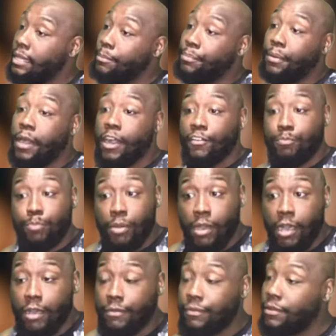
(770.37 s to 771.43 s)
Puff,
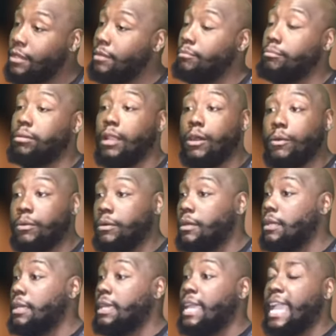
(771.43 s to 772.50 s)
puff, blow.
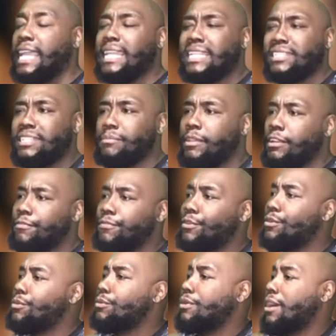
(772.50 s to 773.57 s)
And then she made a
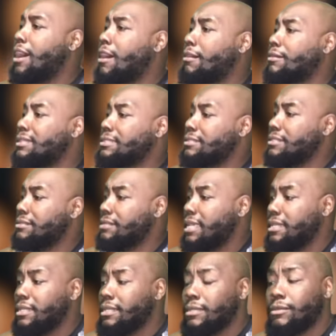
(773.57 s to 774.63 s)
phone call and she say,
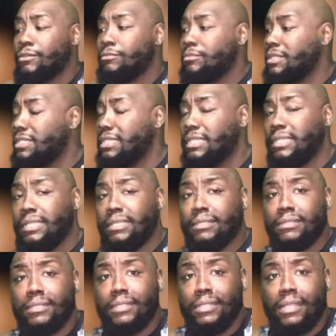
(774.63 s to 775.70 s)
this gonna be
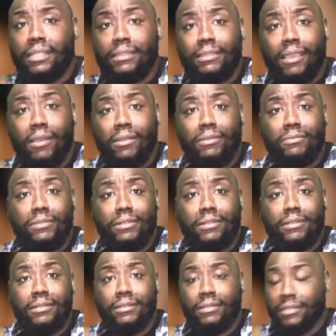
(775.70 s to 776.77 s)
easier than I thought it
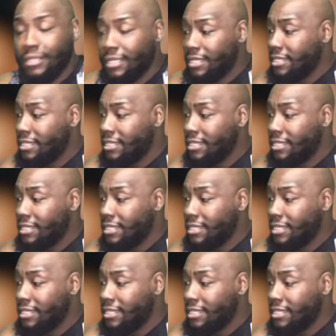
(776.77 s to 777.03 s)
was.